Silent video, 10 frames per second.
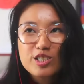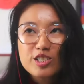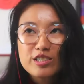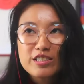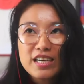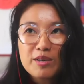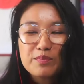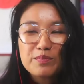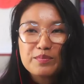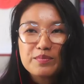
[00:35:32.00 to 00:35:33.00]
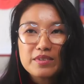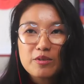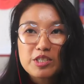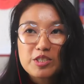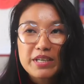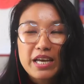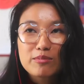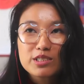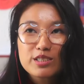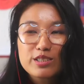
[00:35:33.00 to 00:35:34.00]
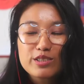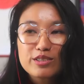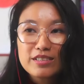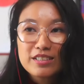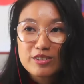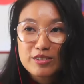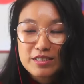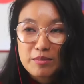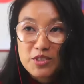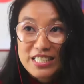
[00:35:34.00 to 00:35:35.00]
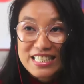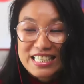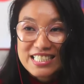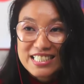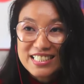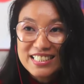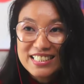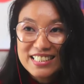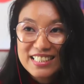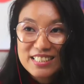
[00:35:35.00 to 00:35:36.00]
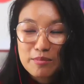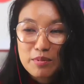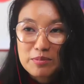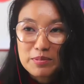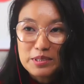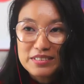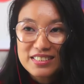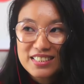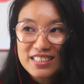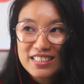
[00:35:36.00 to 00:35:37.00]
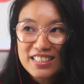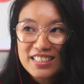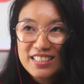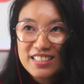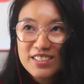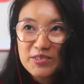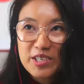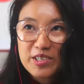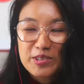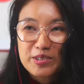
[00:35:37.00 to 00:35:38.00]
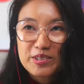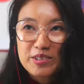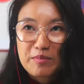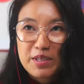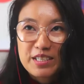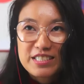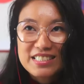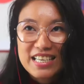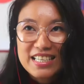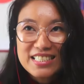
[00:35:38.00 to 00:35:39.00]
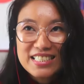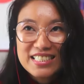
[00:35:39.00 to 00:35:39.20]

could you would you be able to do some translation? Is it possible? What your grandmother just said?